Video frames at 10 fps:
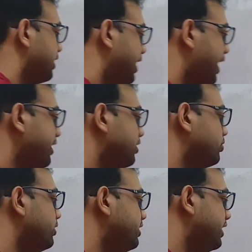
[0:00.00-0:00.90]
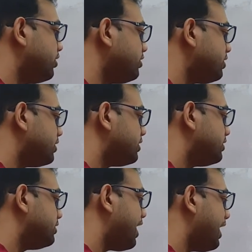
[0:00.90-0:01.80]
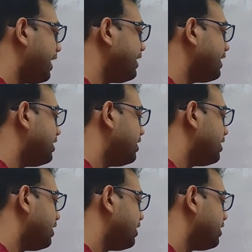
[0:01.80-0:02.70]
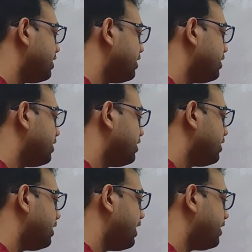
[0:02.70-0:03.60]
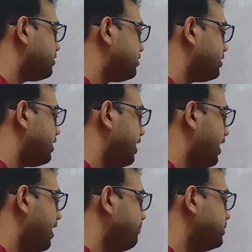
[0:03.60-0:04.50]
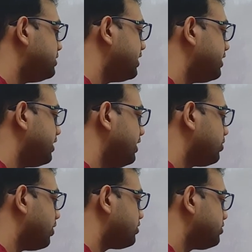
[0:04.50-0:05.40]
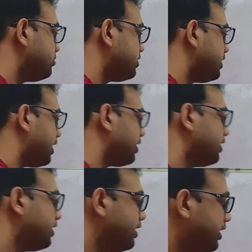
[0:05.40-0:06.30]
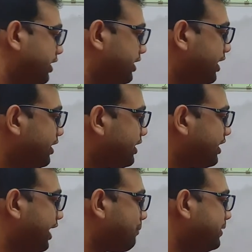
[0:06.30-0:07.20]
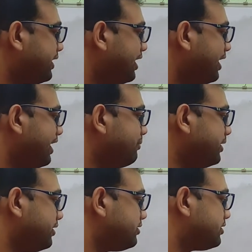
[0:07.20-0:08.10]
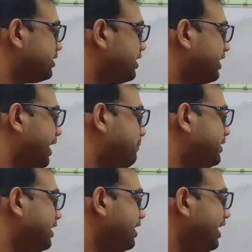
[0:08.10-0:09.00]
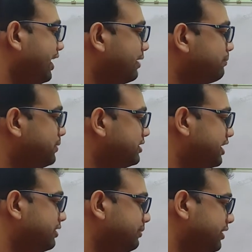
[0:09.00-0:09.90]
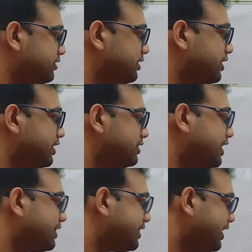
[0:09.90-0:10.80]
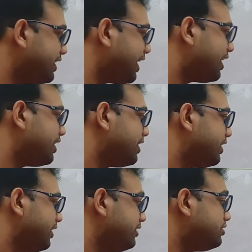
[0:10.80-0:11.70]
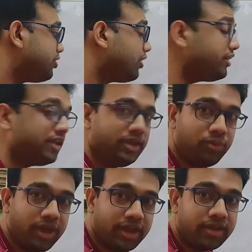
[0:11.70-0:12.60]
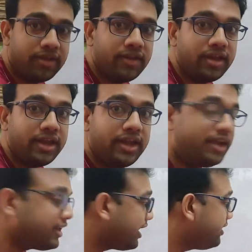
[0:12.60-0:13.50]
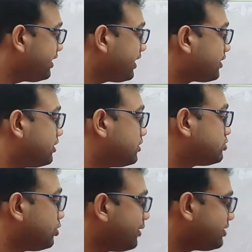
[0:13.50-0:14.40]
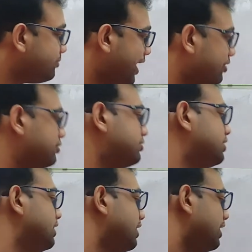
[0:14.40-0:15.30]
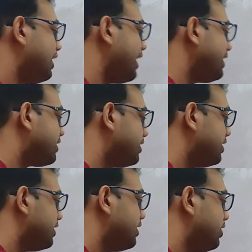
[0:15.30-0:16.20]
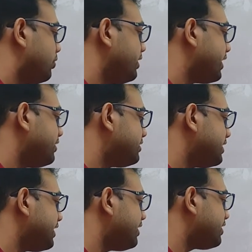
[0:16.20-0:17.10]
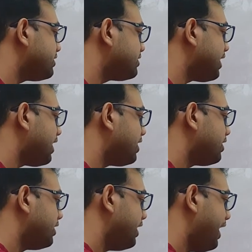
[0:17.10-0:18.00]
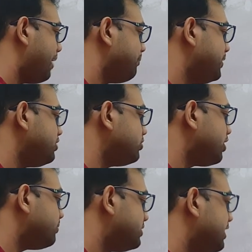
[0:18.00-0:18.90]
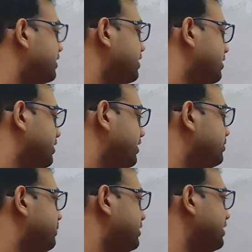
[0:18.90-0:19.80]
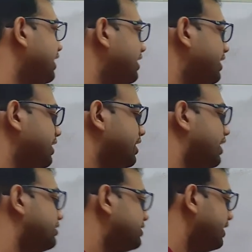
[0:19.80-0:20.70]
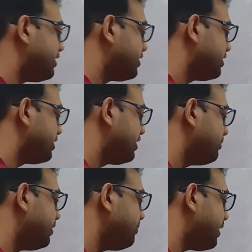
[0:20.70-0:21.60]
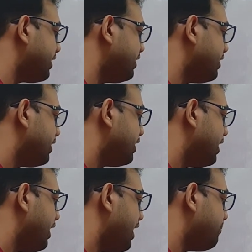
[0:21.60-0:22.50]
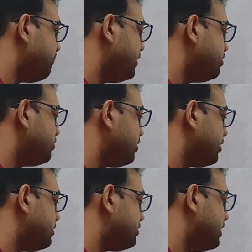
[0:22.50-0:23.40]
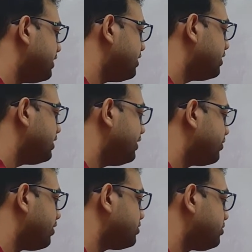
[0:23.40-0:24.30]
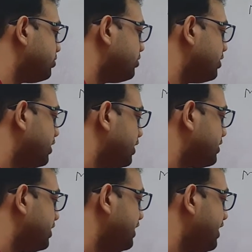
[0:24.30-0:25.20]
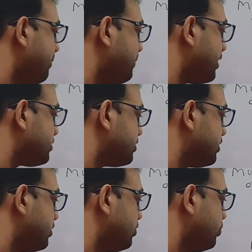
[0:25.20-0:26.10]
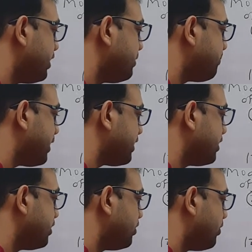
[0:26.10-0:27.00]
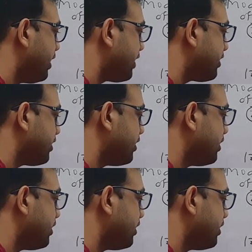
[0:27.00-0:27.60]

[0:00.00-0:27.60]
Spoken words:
and we denote the angle as amp z equals to theta. Here capital A means, capital AMPZ means the theta is not unique. It can take so much values, like we can say that the amplitude of z is basically a set given by amplitude z equals to theta plus 2n pi, where